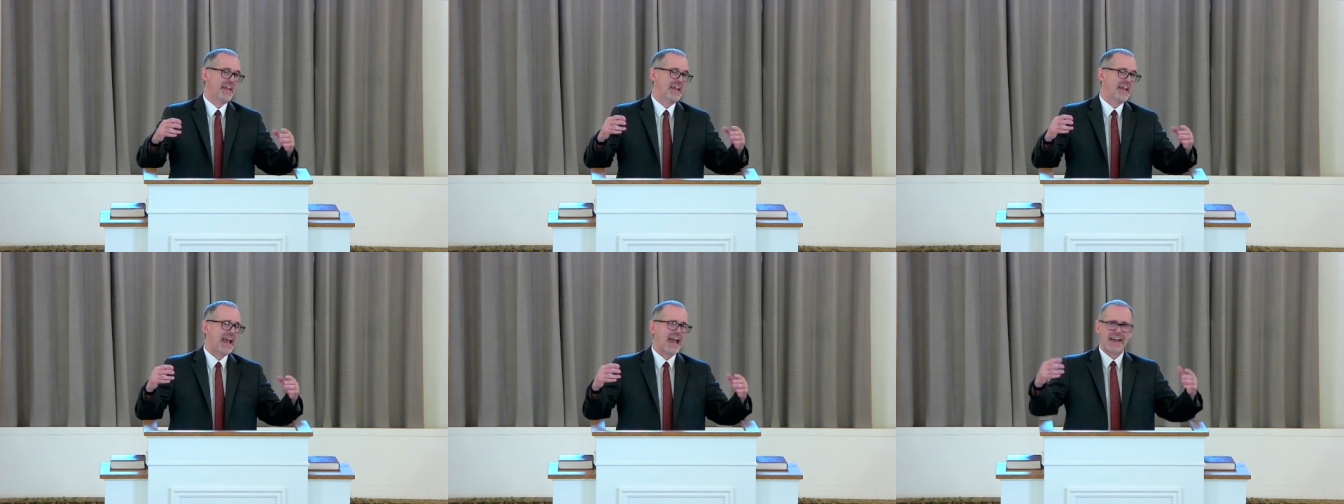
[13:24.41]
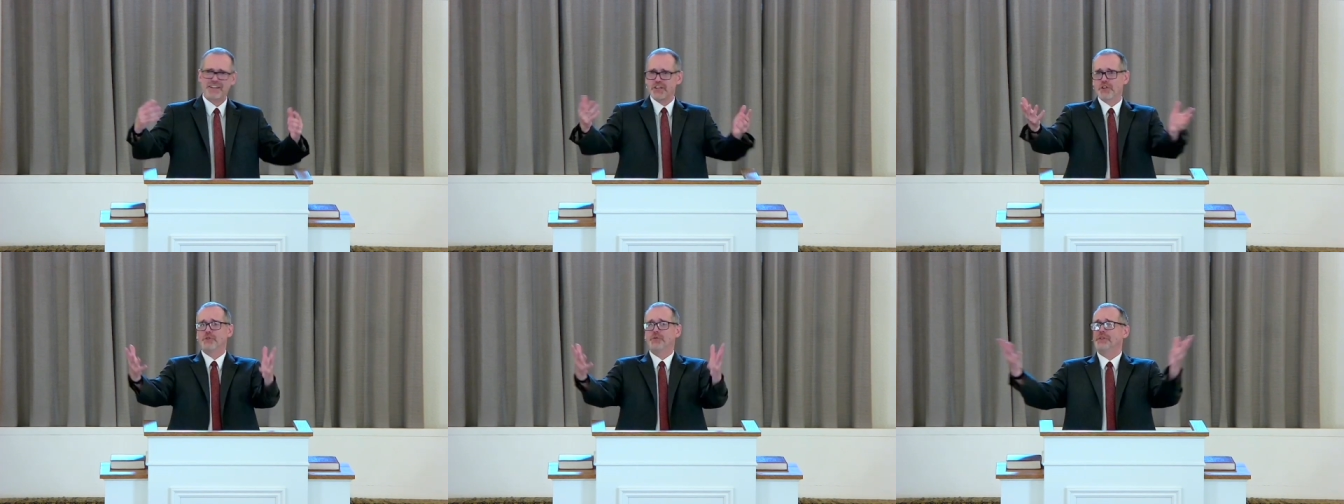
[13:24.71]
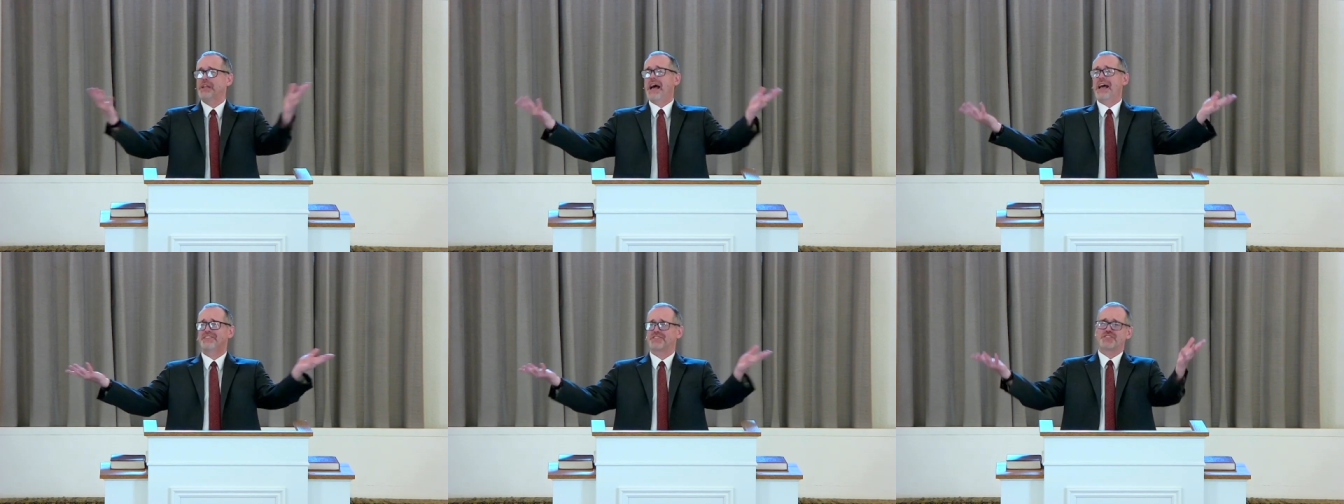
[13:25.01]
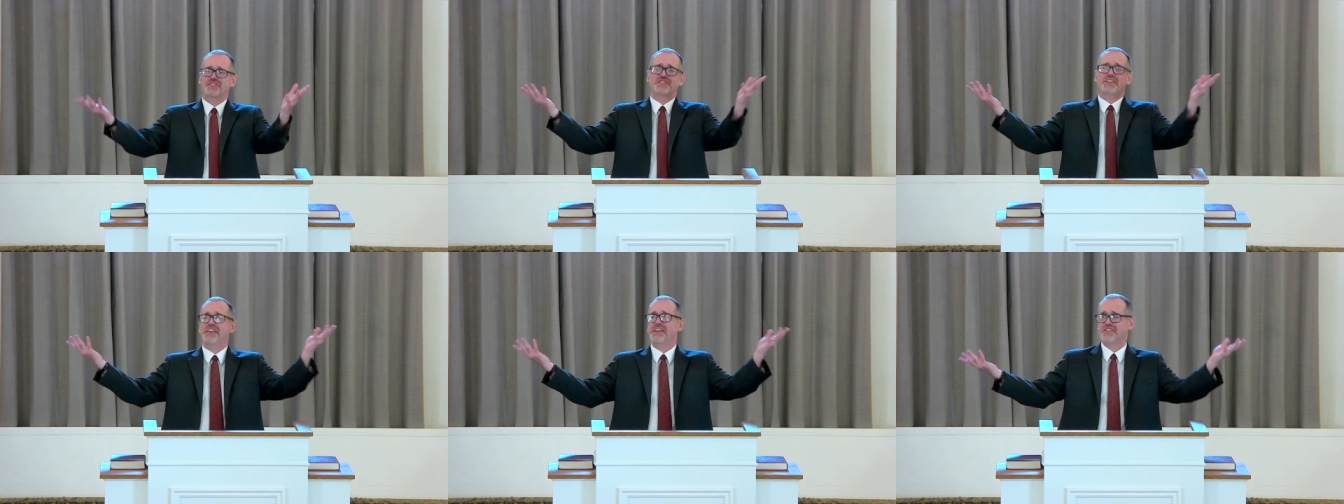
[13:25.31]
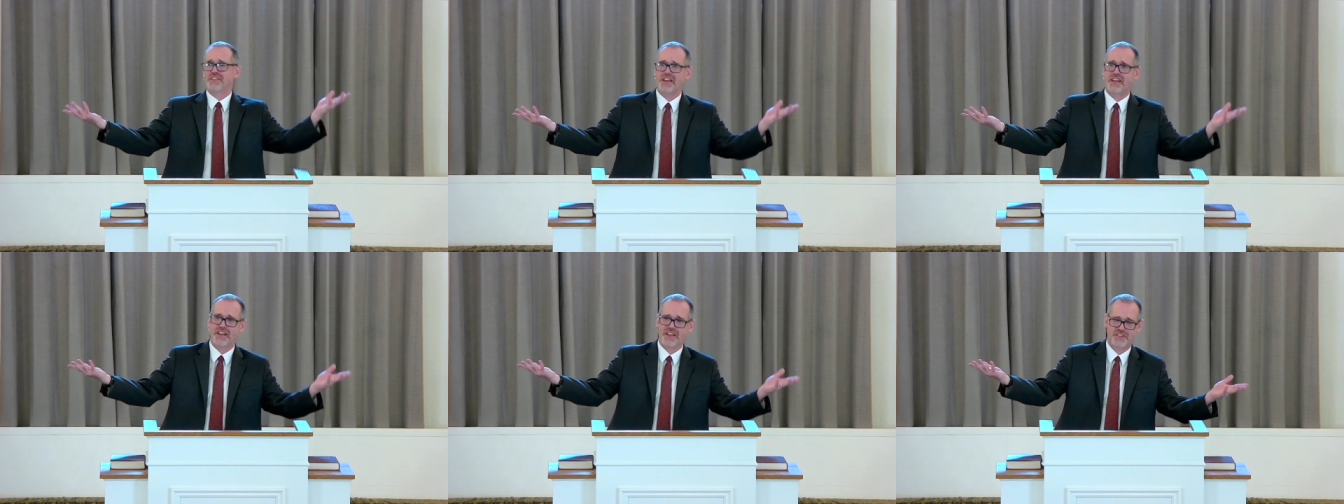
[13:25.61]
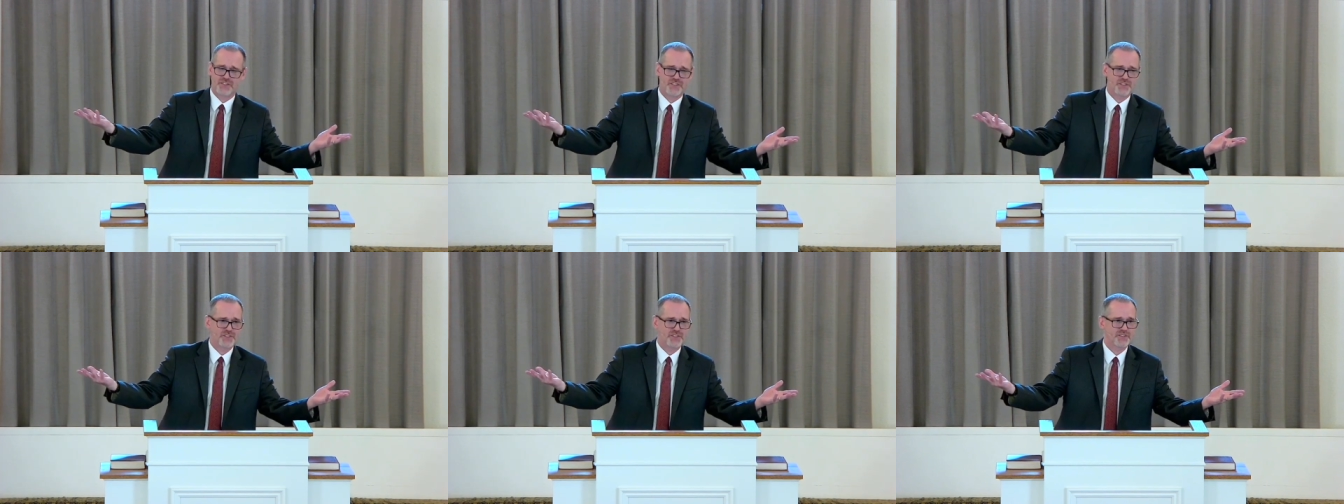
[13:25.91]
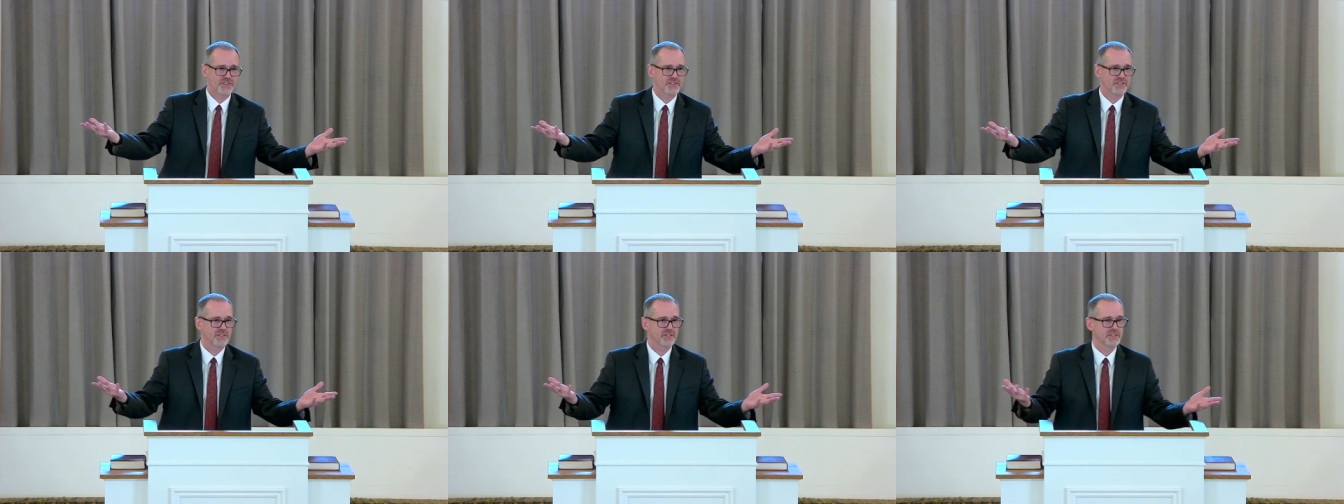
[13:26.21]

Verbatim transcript: How do you not see this?